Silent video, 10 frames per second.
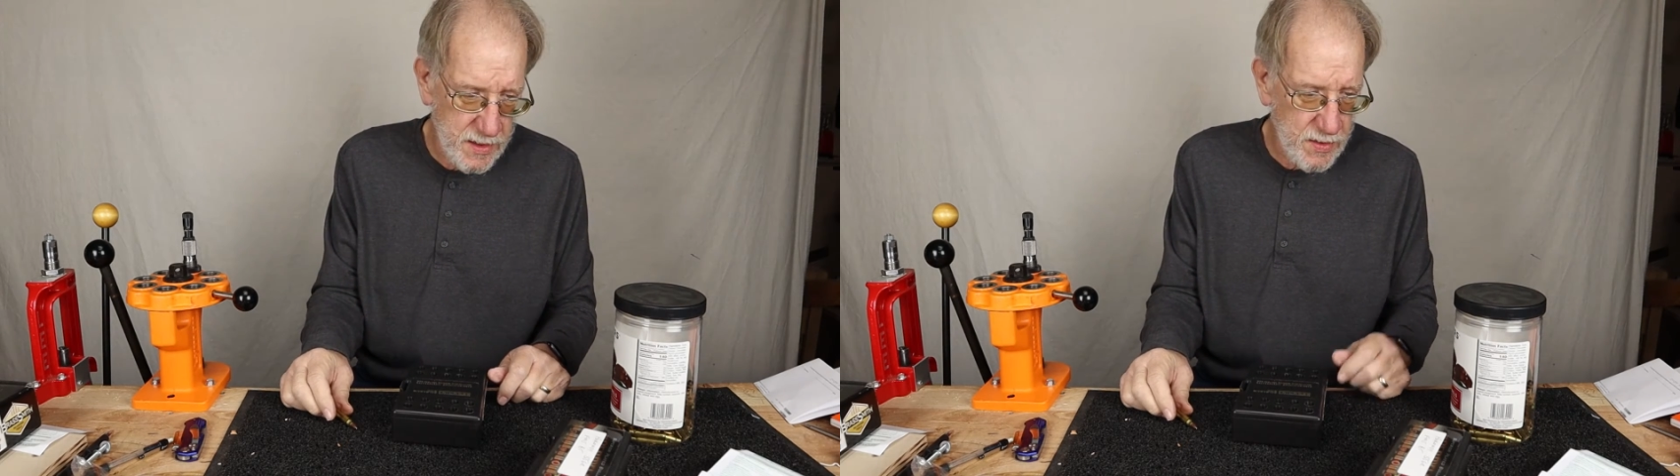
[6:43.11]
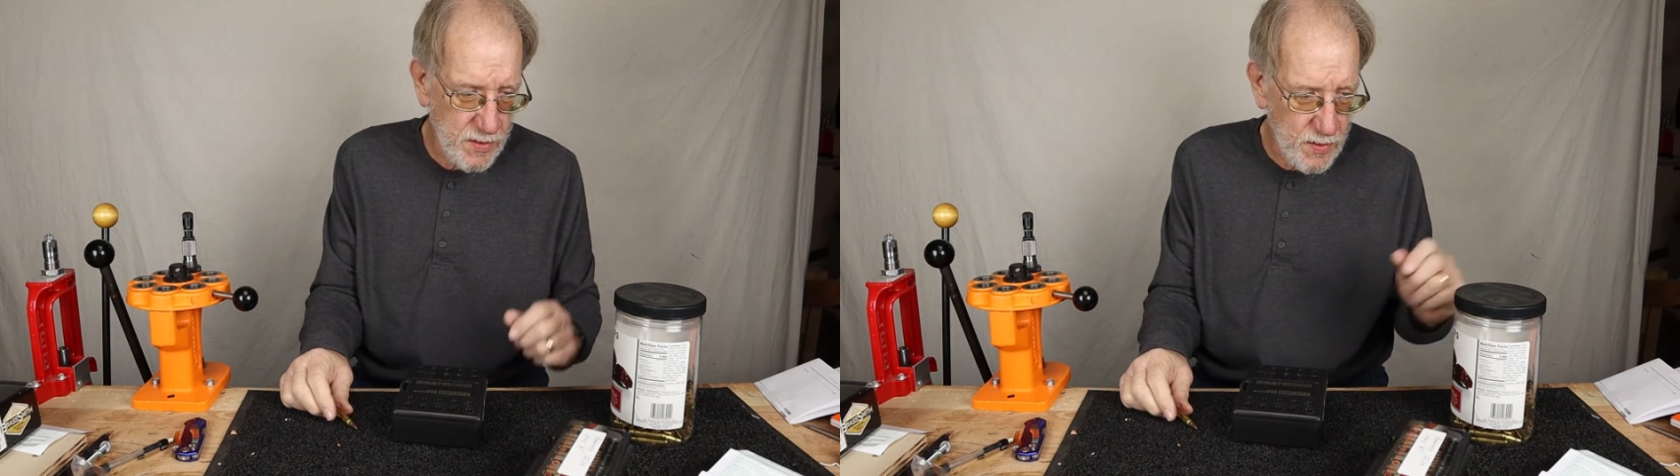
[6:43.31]

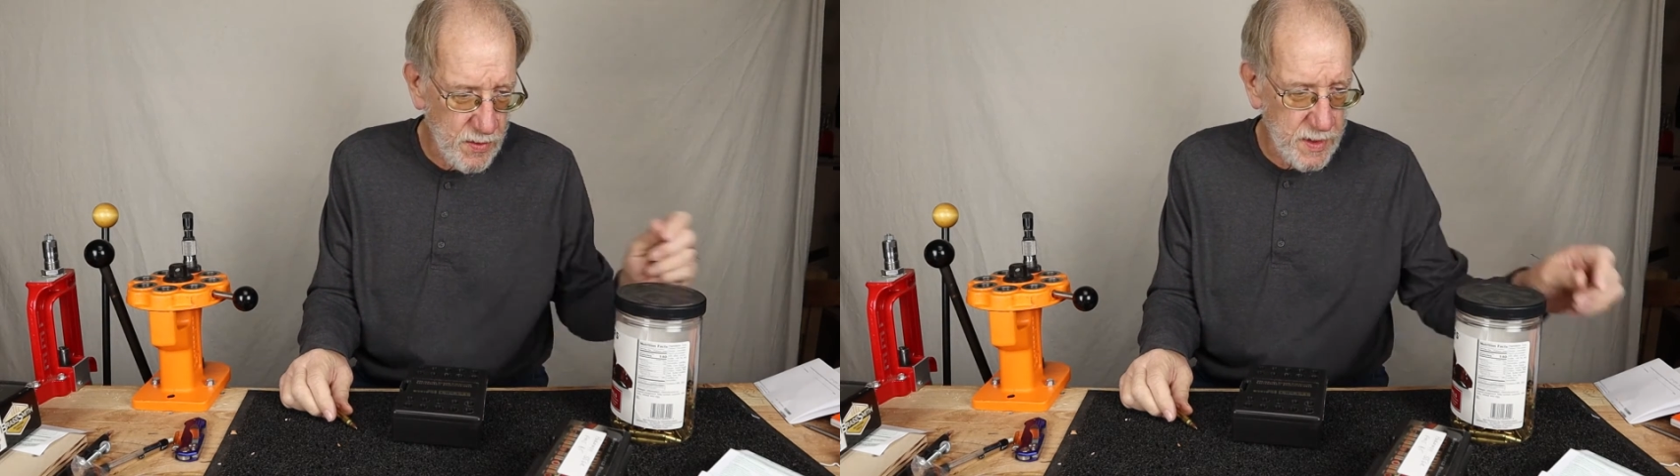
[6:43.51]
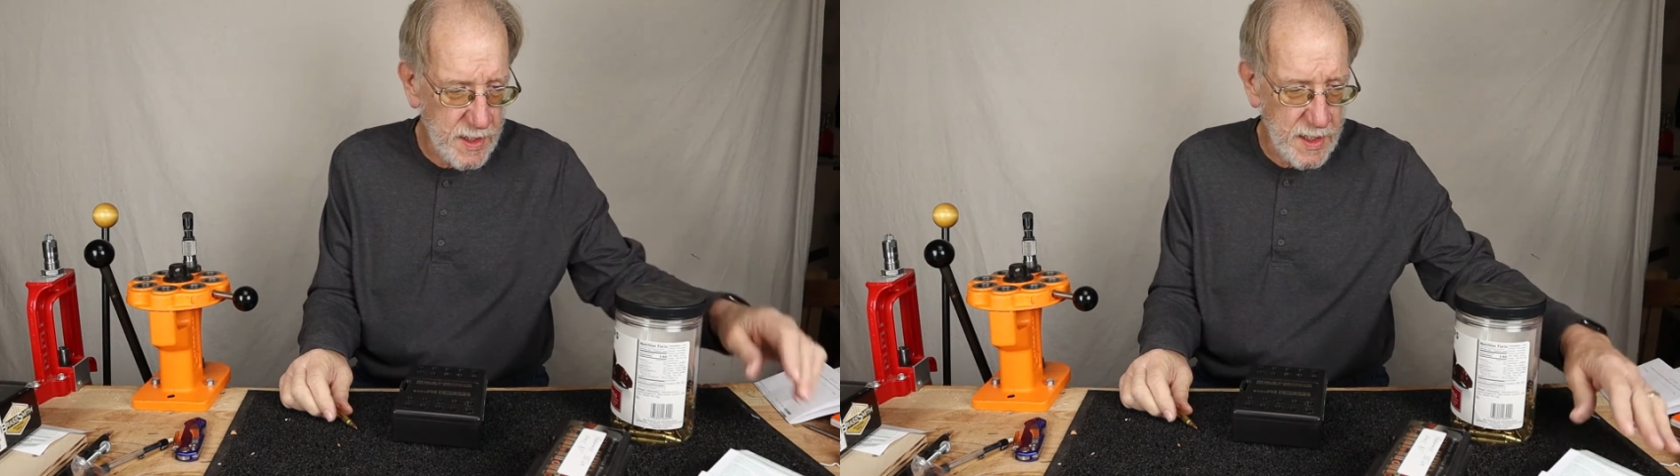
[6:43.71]

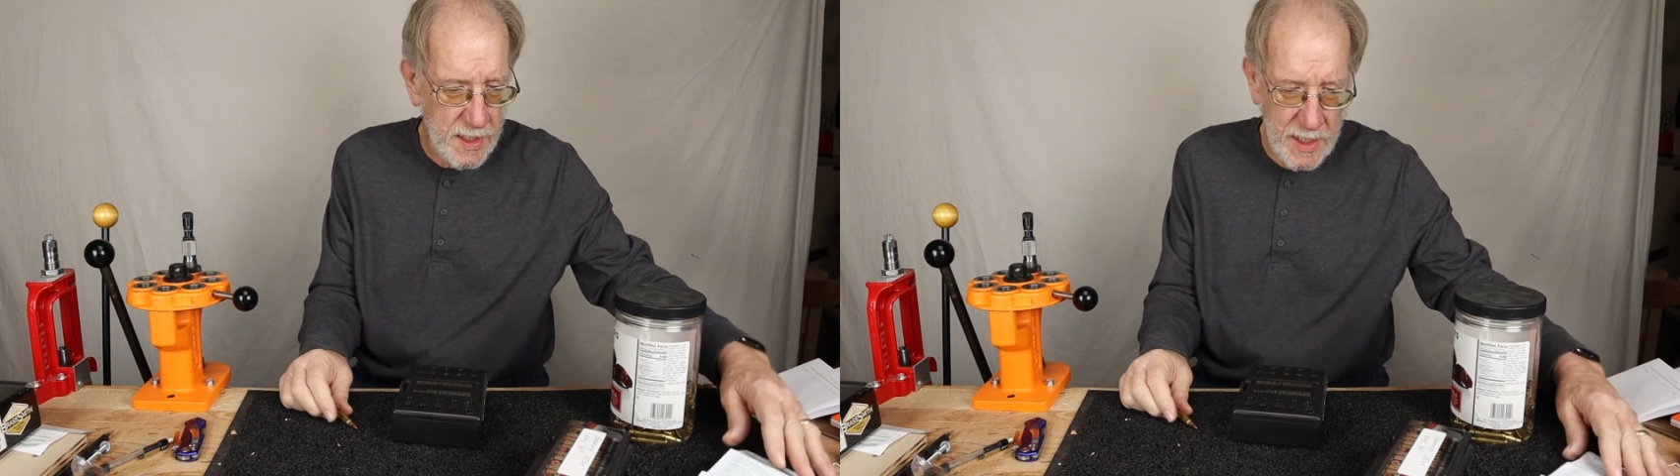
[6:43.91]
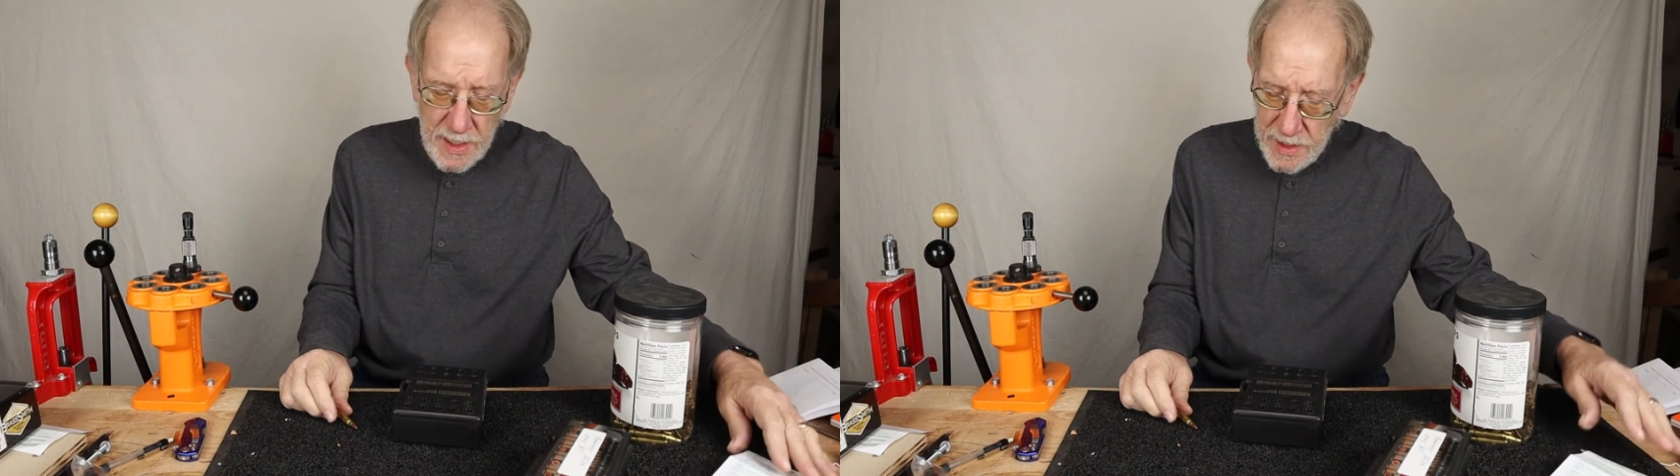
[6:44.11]
to
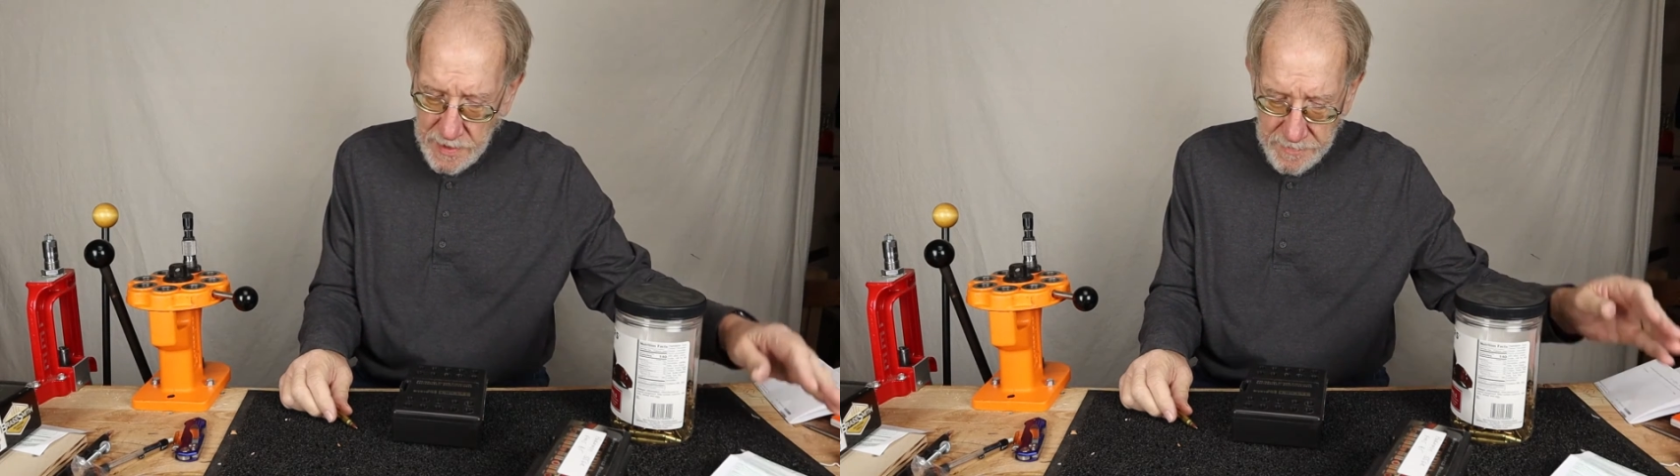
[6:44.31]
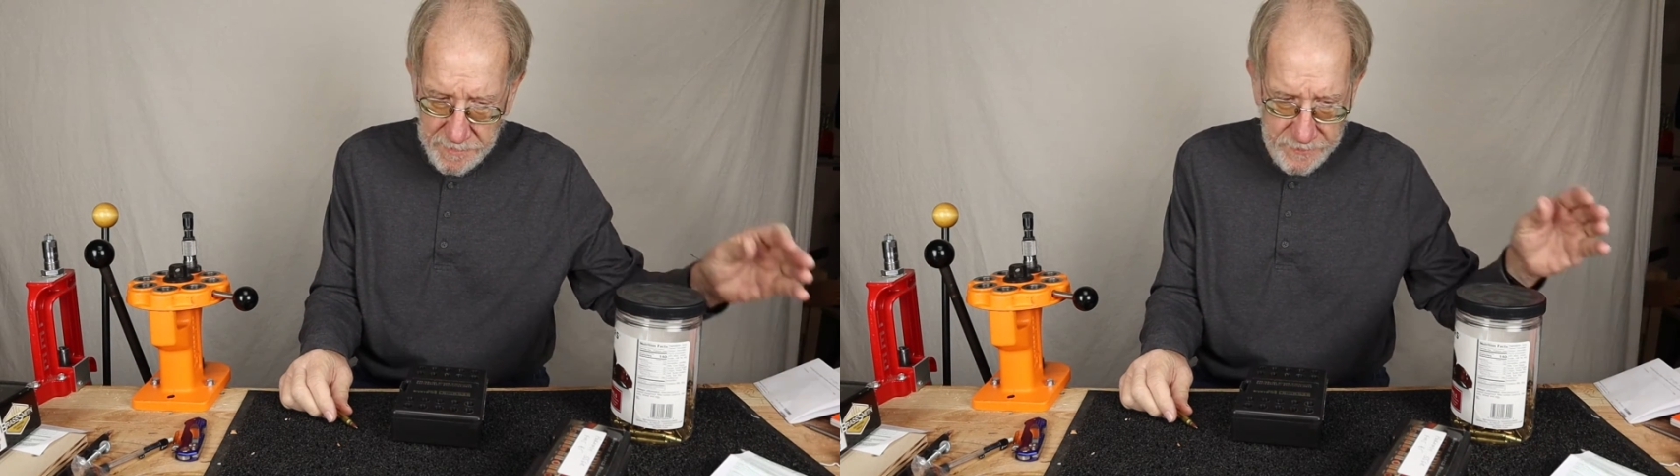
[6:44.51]
the